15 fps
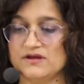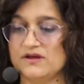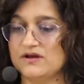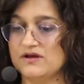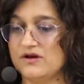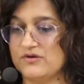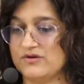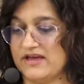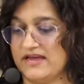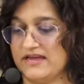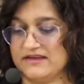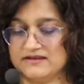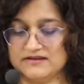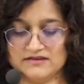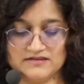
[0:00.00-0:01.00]
Okay,
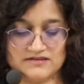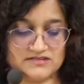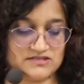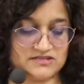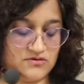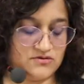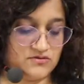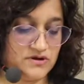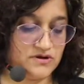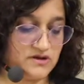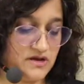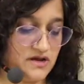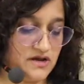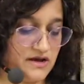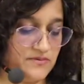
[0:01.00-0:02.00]
so
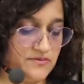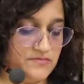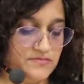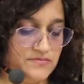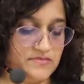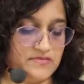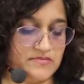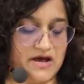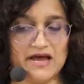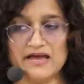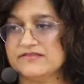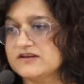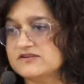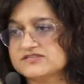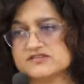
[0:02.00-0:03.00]
and
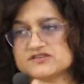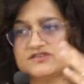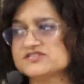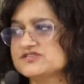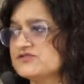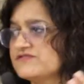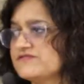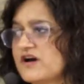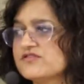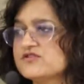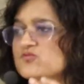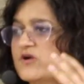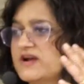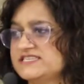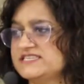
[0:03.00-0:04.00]
there's sort of other
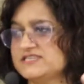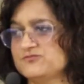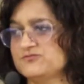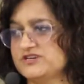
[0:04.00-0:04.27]
ways in which